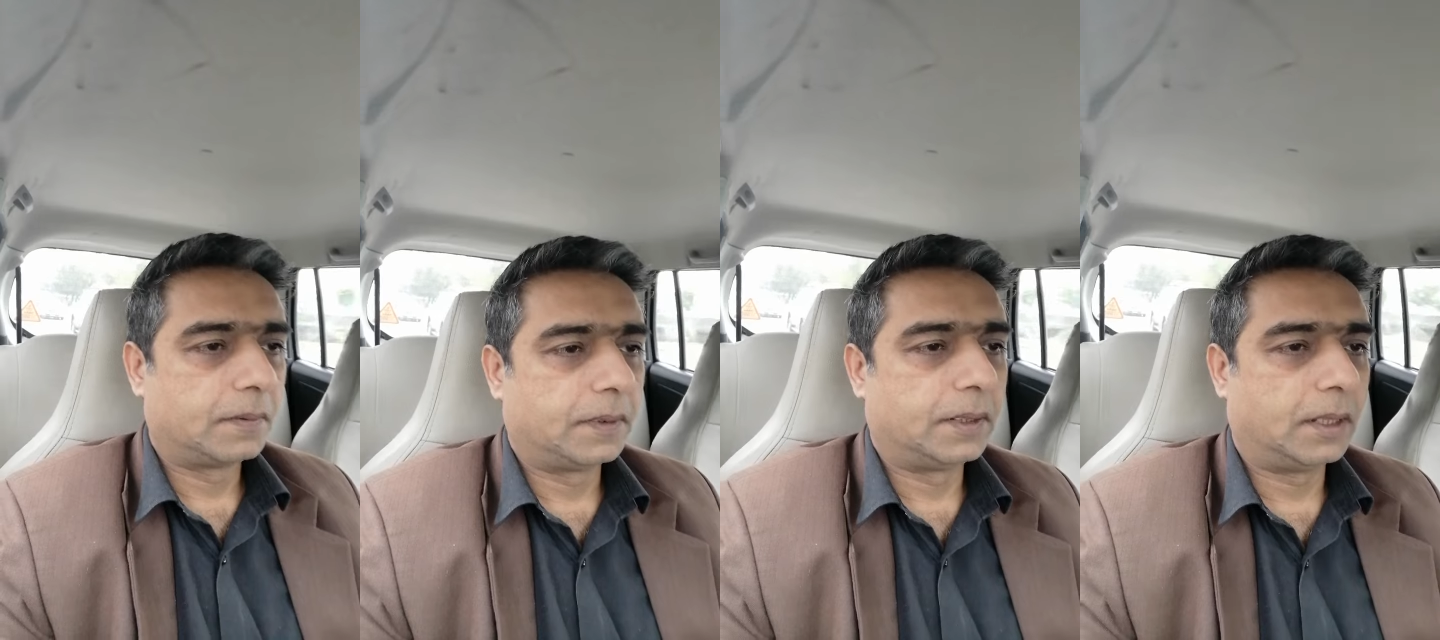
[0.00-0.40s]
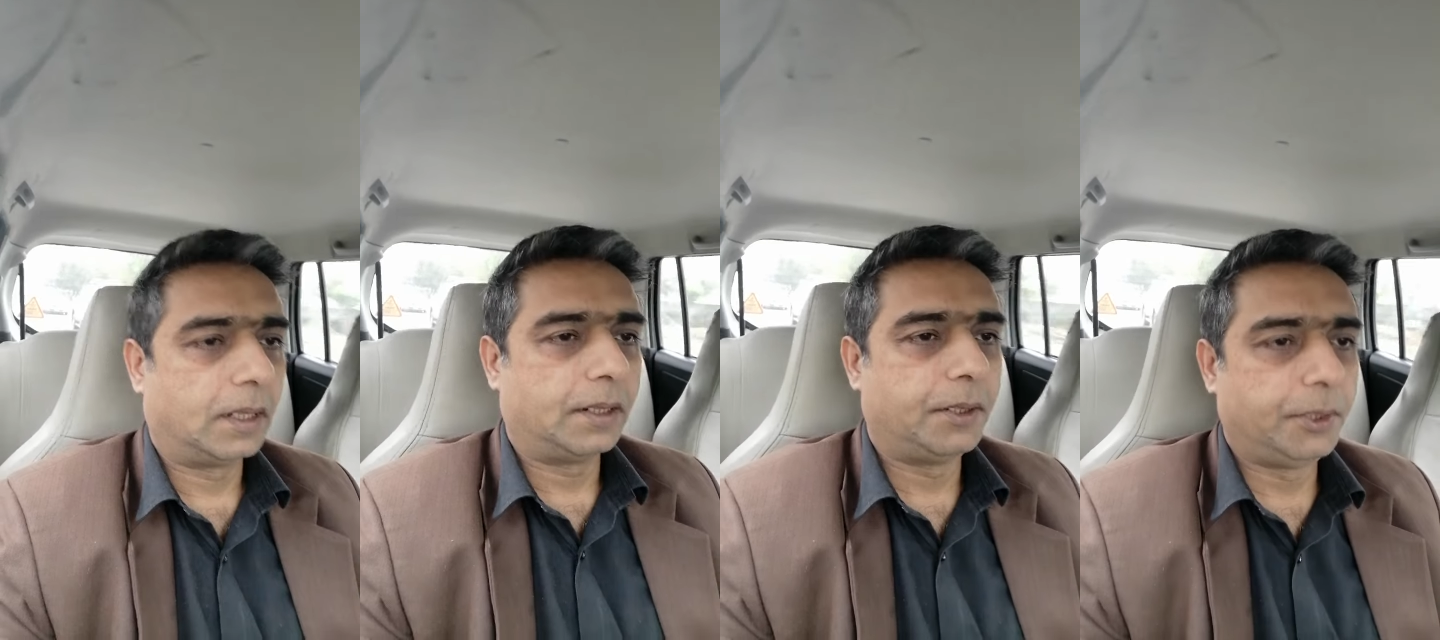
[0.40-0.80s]
with
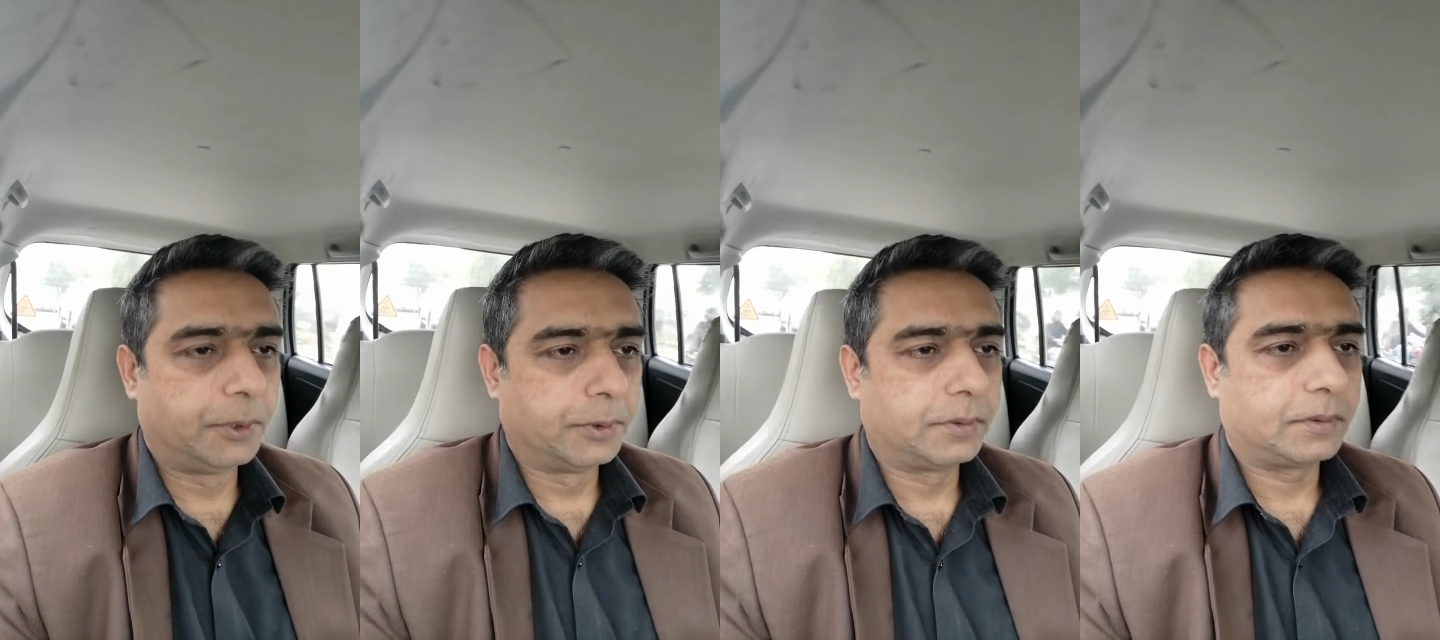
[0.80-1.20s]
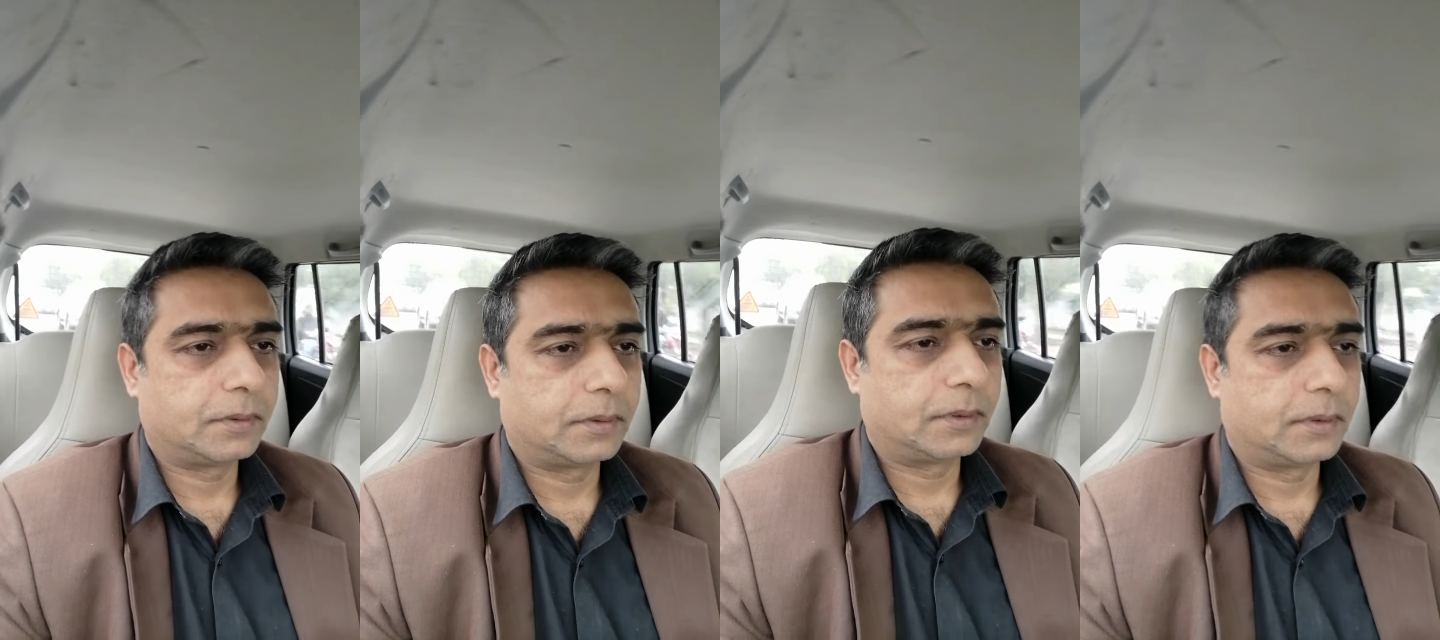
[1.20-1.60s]
a new
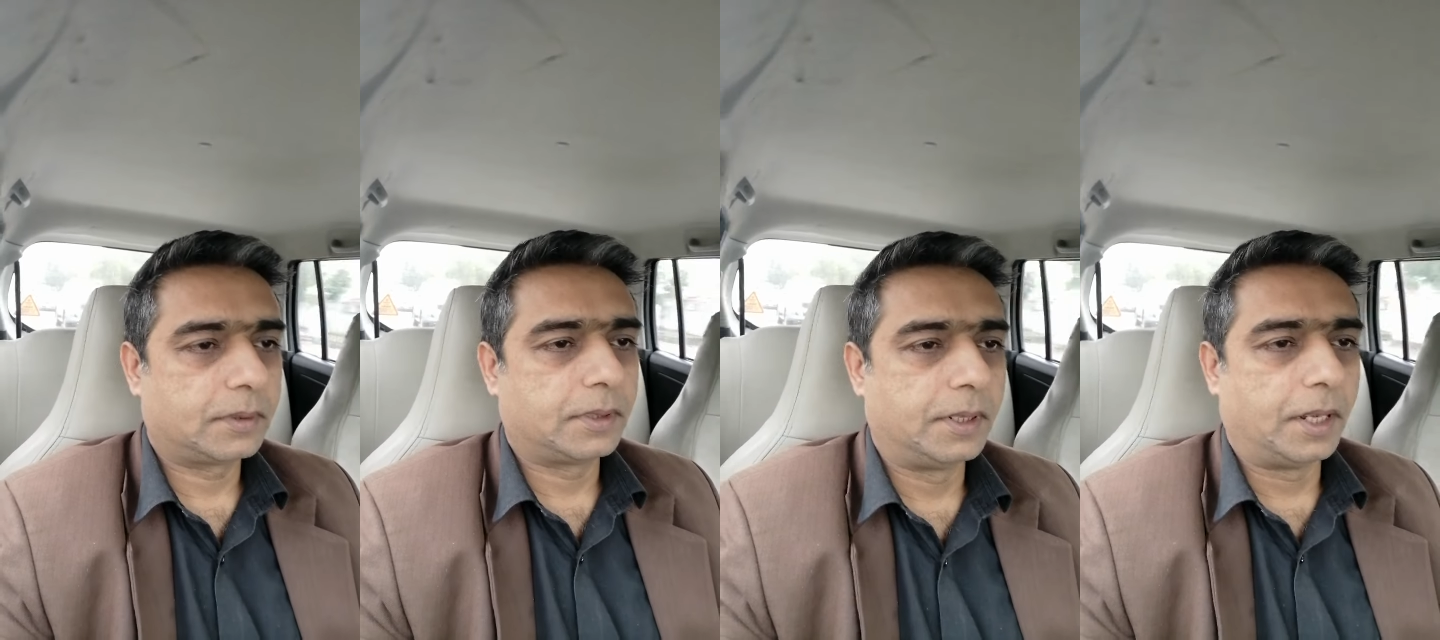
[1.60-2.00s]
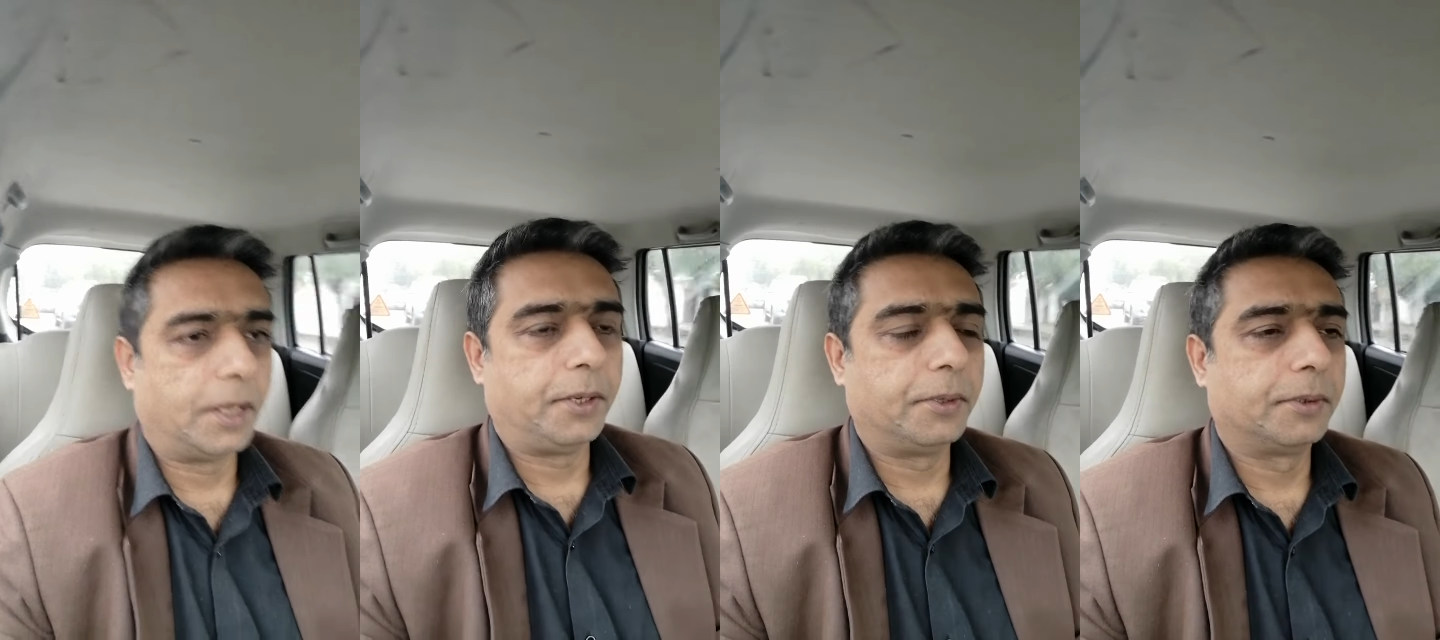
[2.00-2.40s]

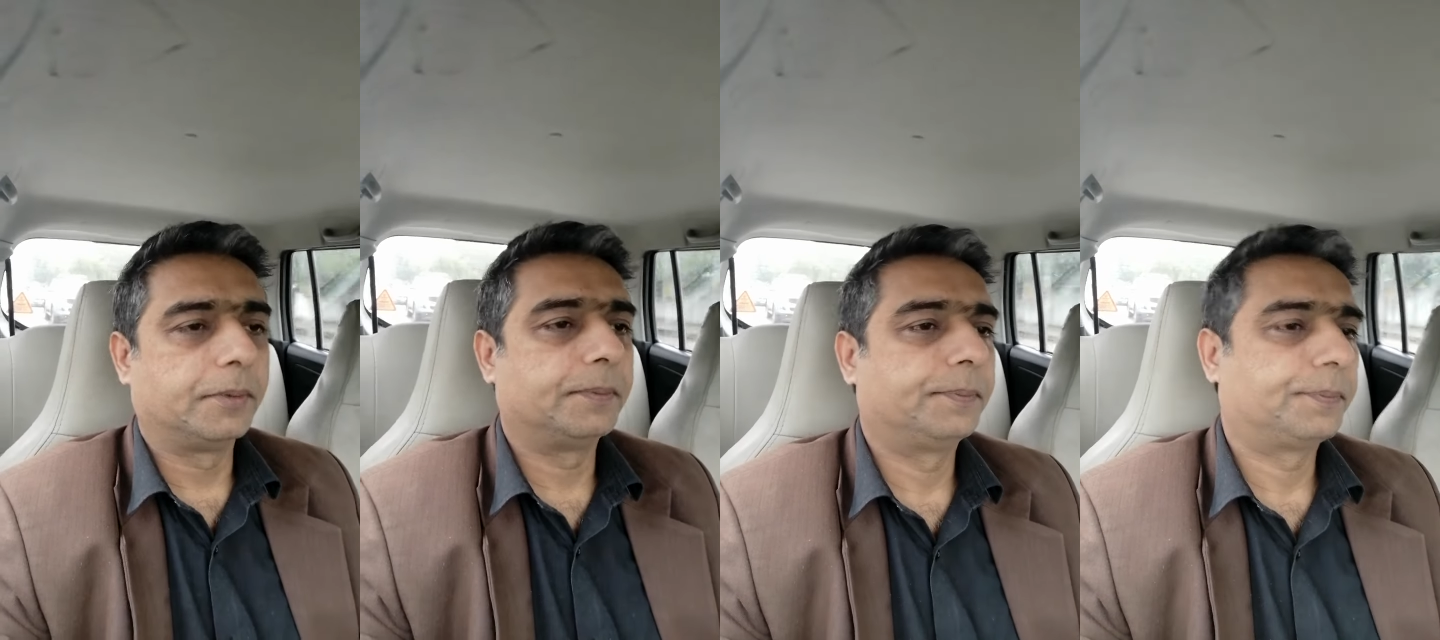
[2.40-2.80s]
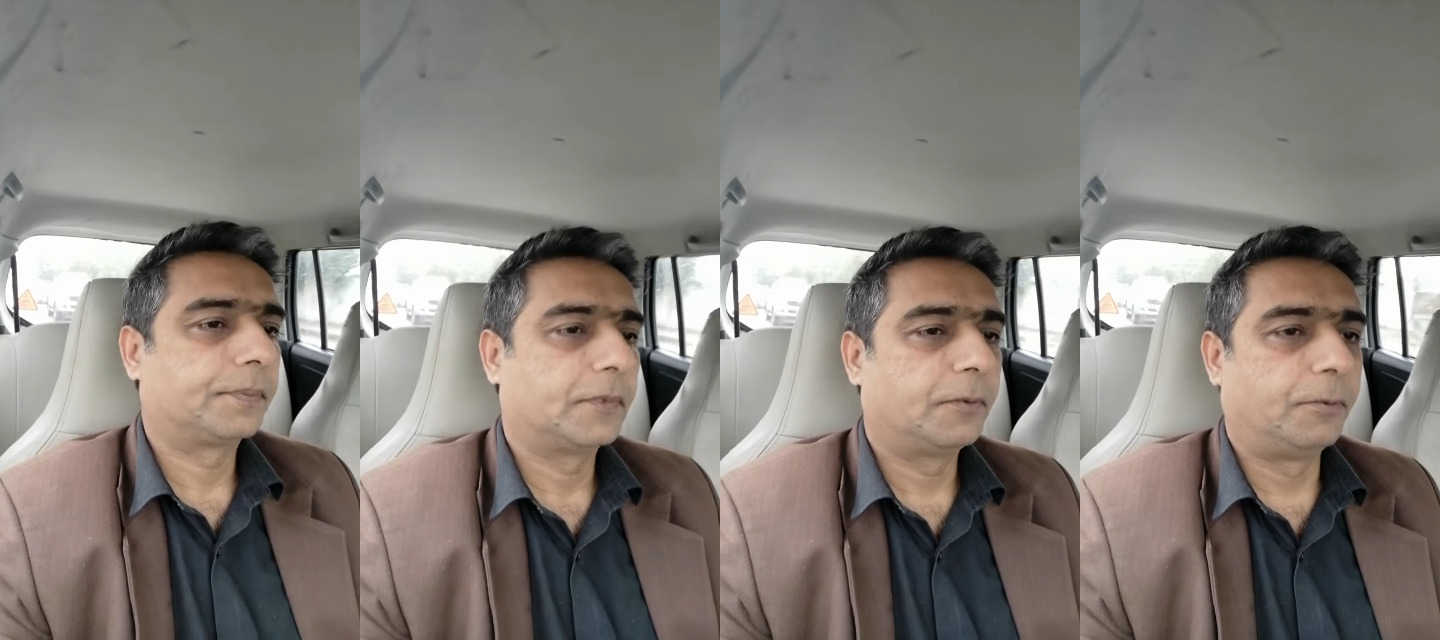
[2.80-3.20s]
scenario
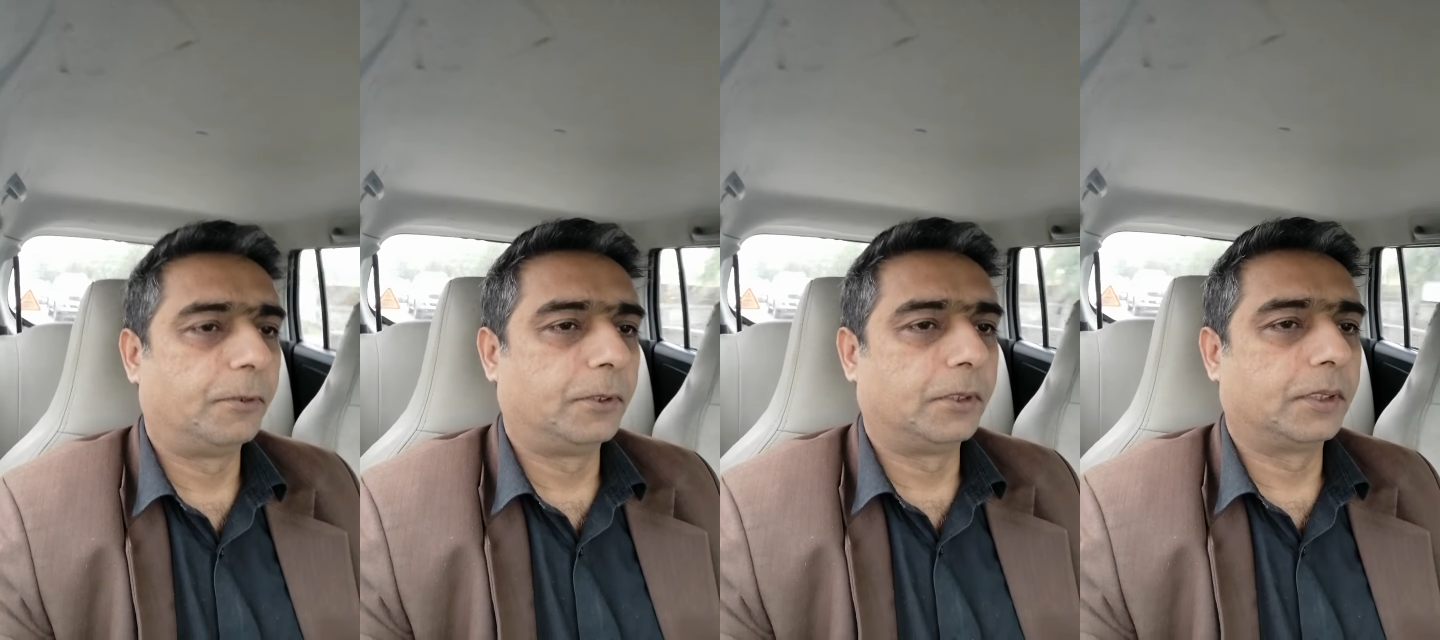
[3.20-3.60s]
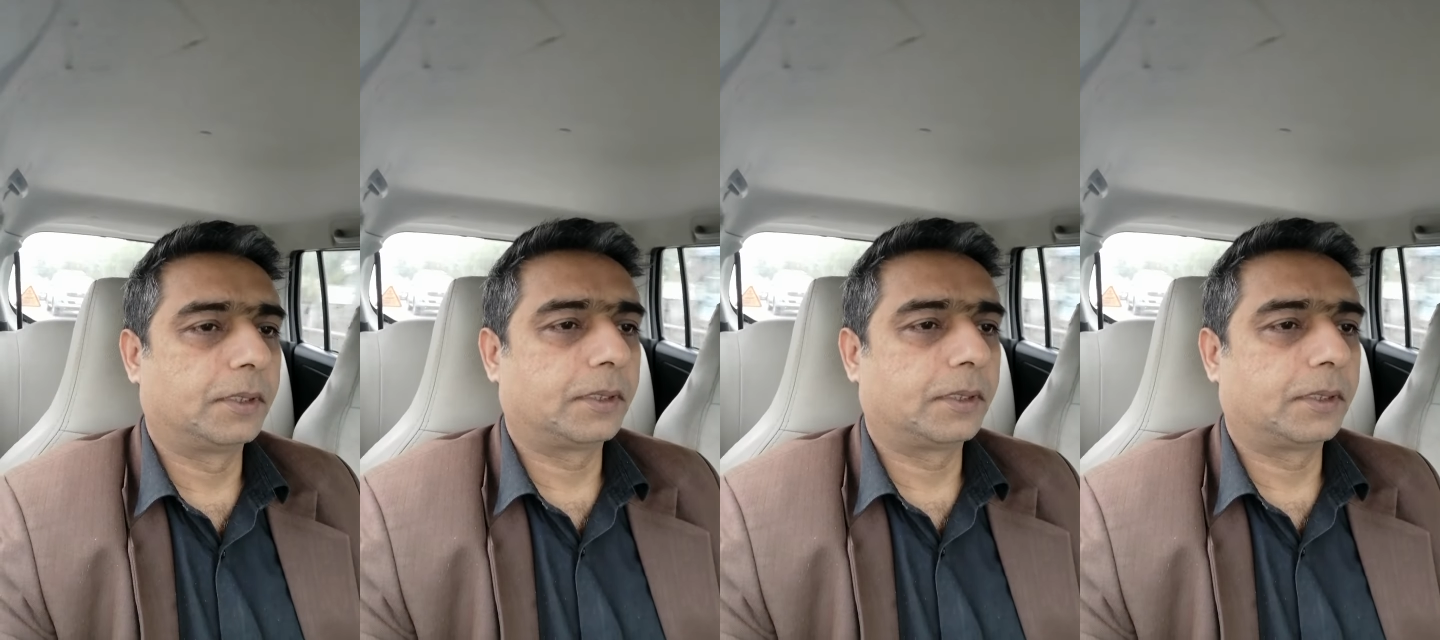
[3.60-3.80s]
for